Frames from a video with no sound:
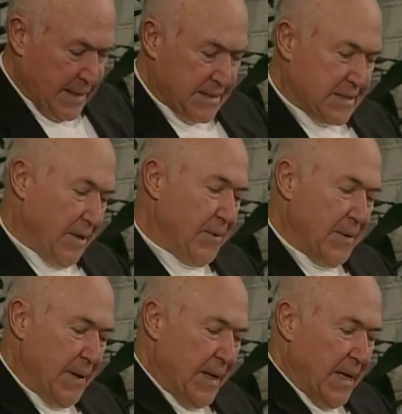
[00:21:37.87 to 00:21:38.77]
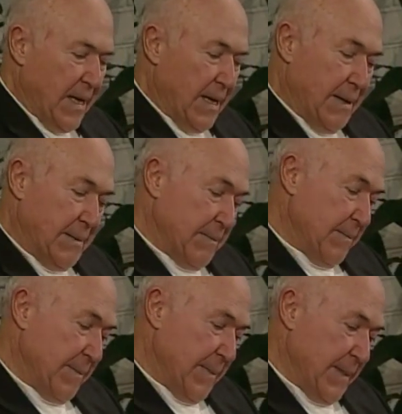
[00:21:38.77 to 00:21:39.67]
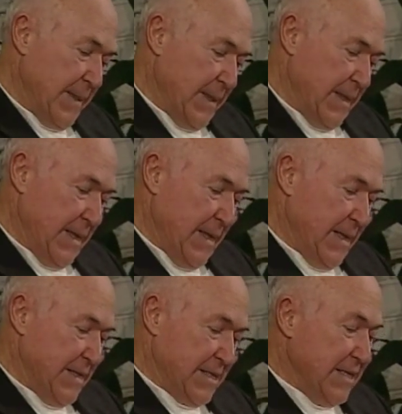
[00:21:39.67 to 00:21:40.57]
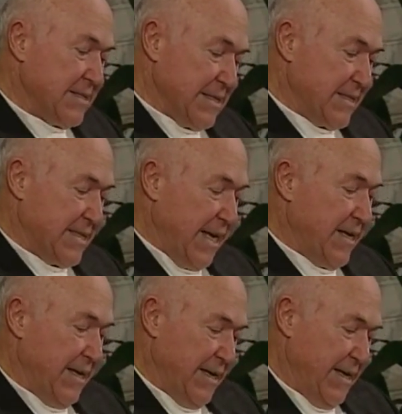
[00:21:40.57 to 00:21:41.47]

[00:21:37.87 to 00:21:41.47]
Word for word: So uh, Jesus said,